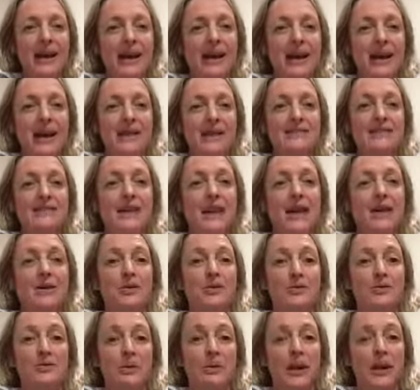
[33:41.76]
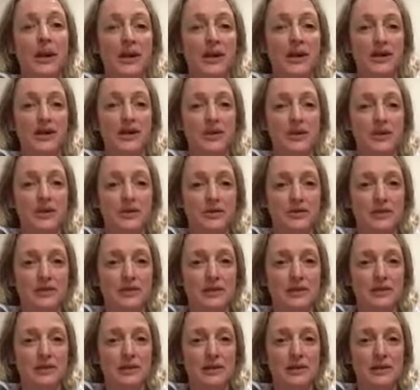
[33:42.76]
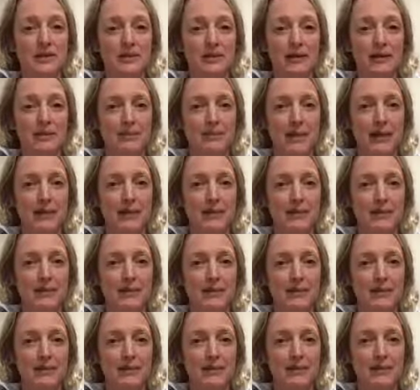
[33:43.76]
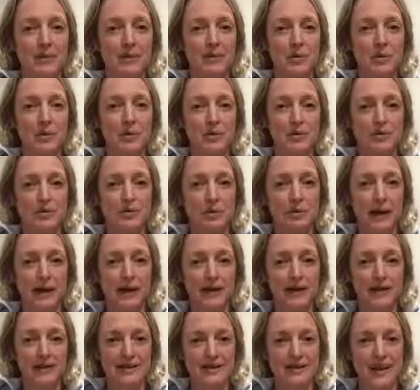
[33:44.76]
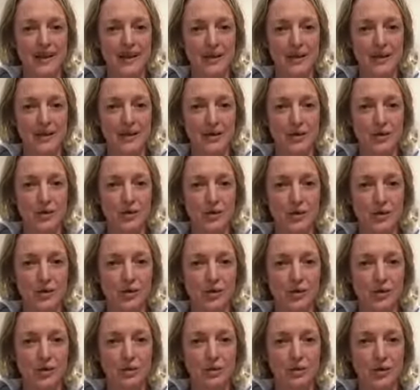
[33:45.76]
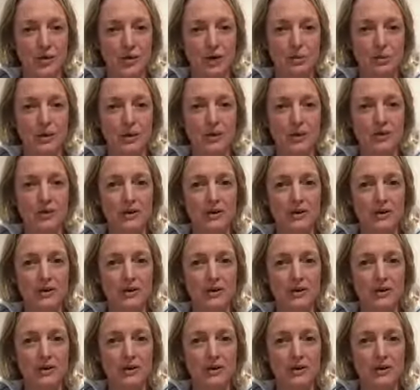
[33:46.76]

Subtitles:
Exhale, drag chest forward to come down. Push back into down dog or turbo dog.